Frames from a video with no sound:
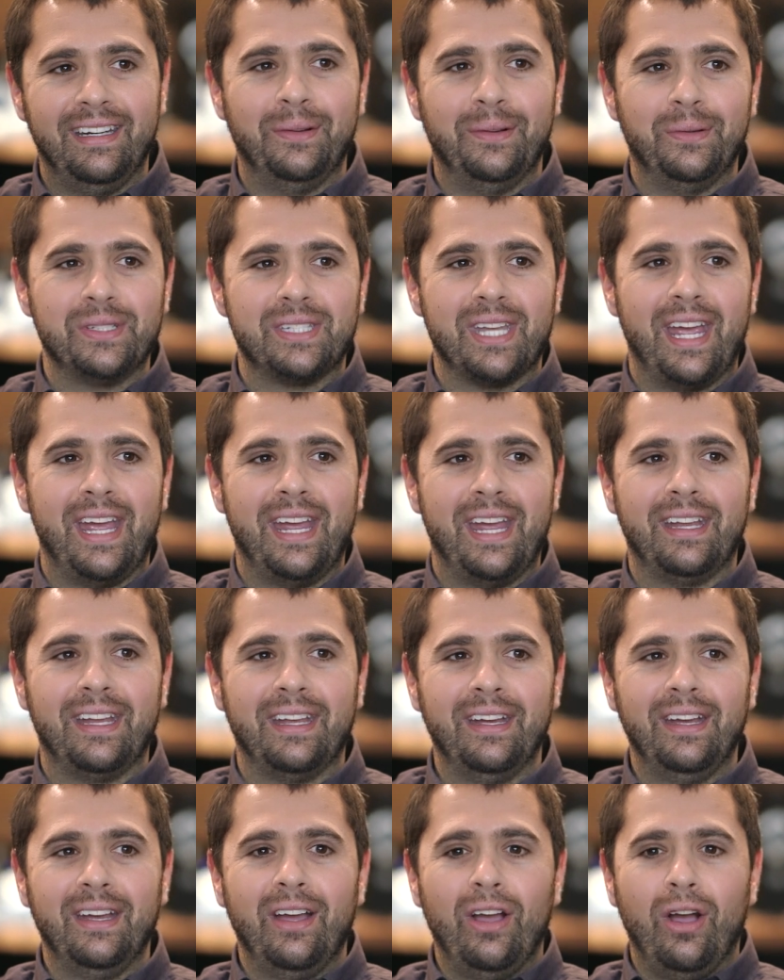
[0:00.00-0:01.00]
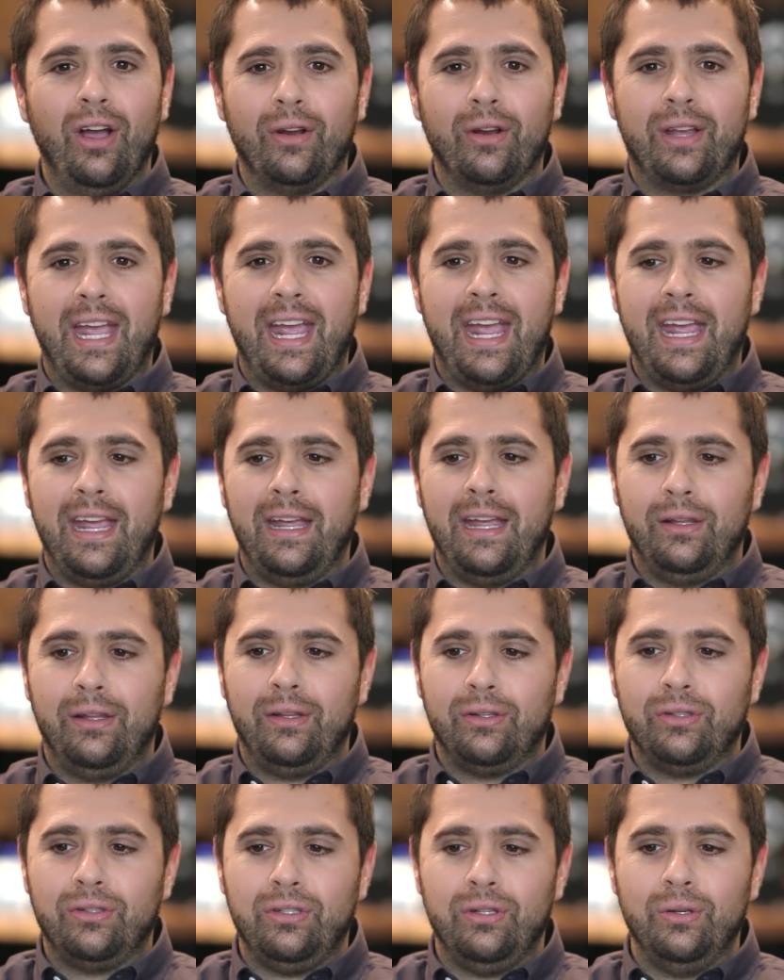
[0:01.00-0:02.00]
It was like, okay,
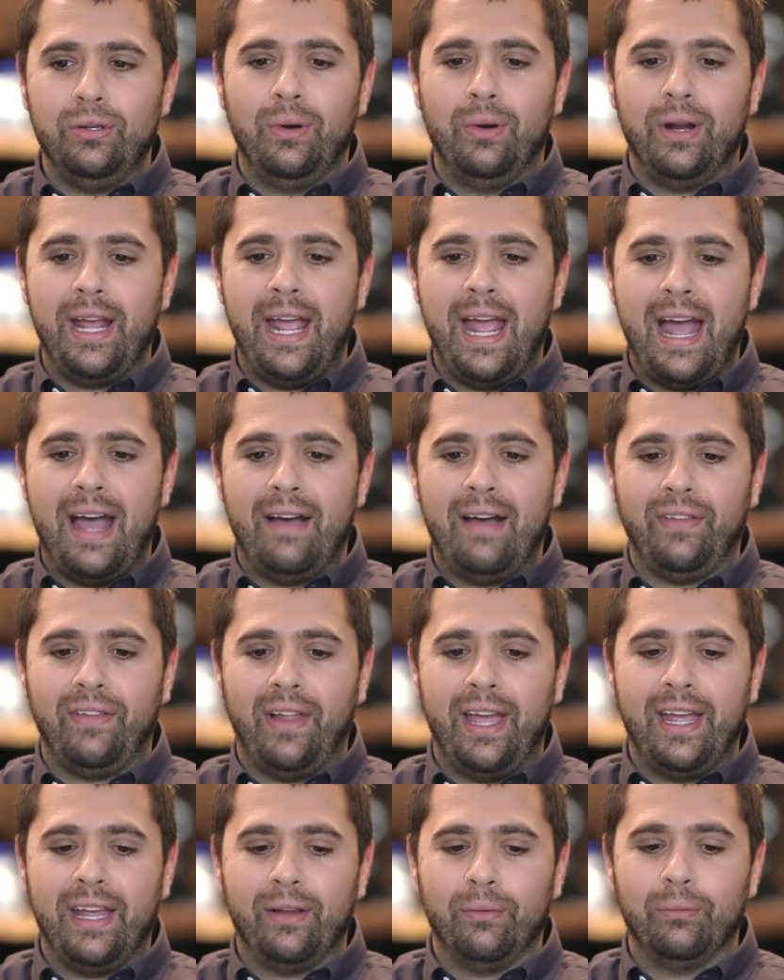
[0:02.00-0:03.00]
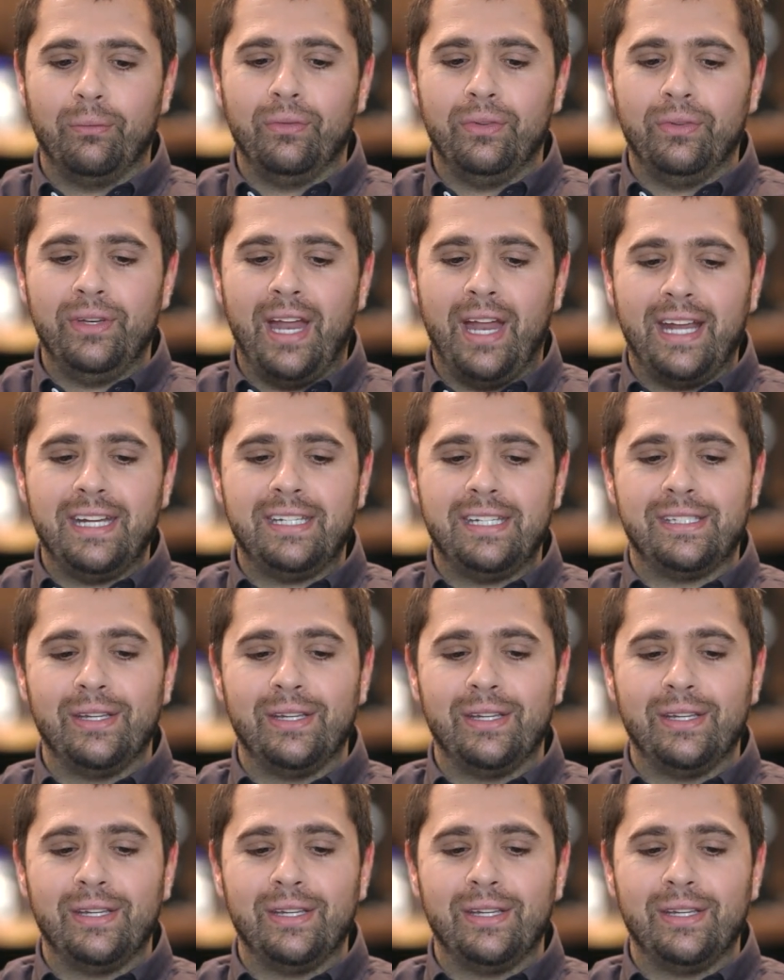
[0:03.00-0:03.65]
do you want to have like nice